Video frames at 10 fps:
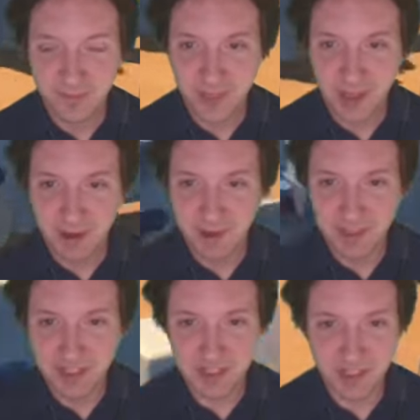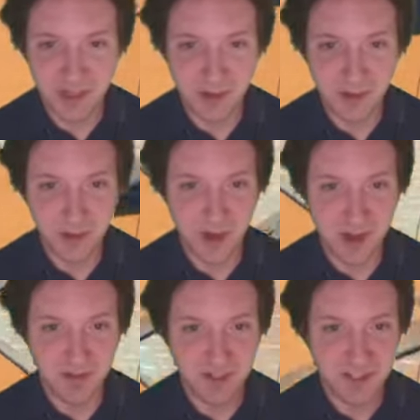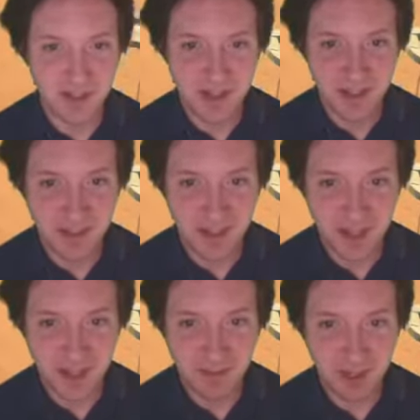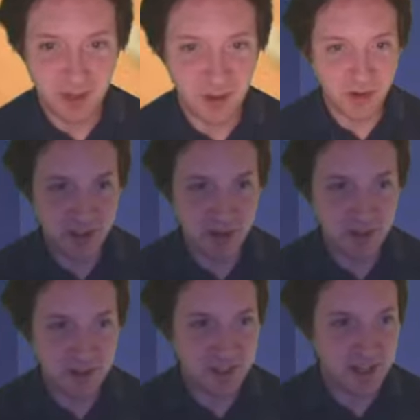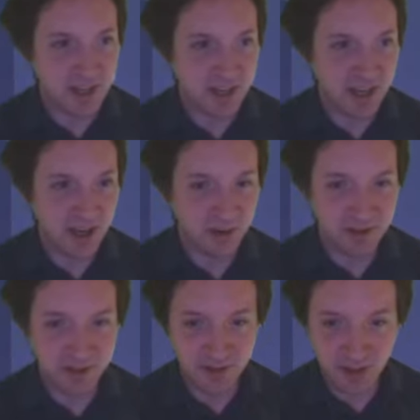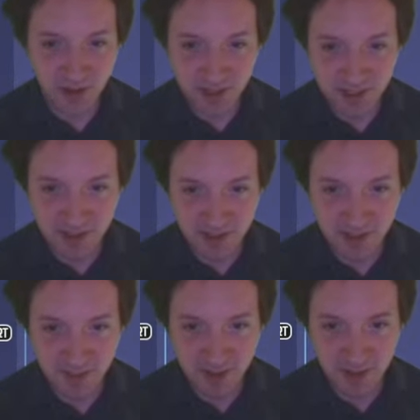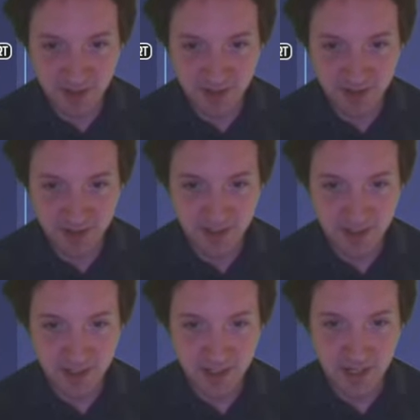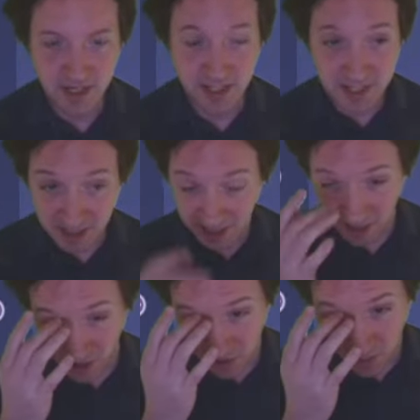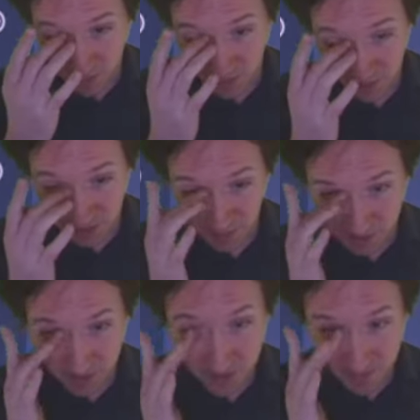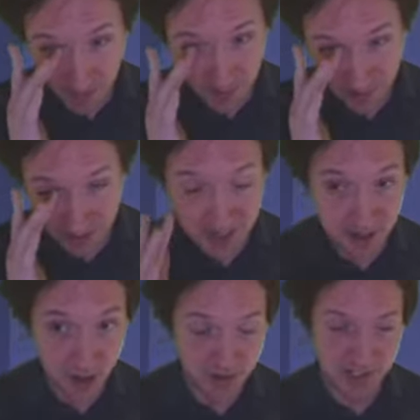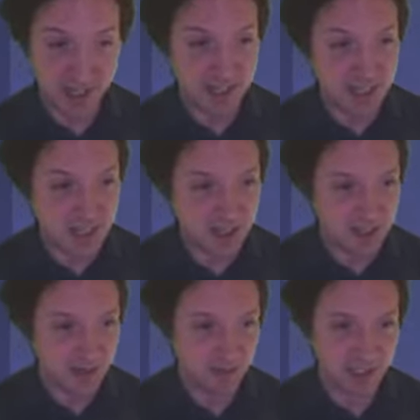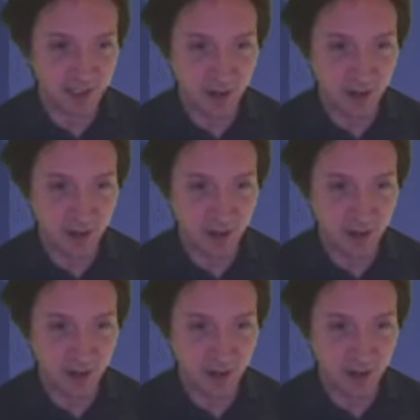Now, I want to make these stone troughs and make I understand how to turn in commissions. I like that it auto-fills with the number that it knows I need to complete a